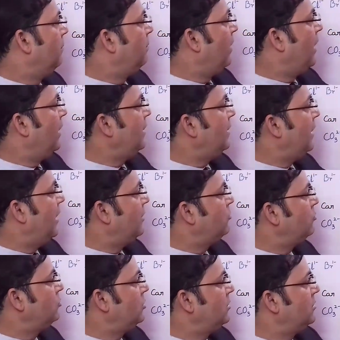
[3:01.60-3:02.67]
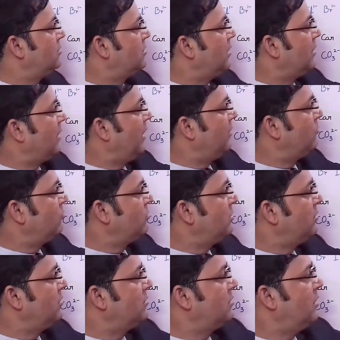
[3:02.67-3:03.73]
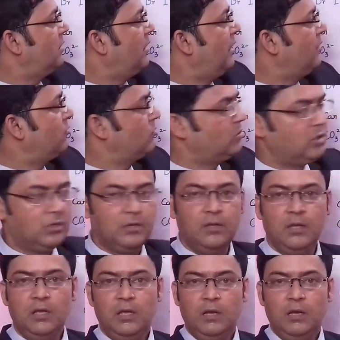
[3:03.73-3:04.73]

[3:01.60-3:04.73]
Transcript: Bi hydrogen is there, hydrogen is there, hydrogen.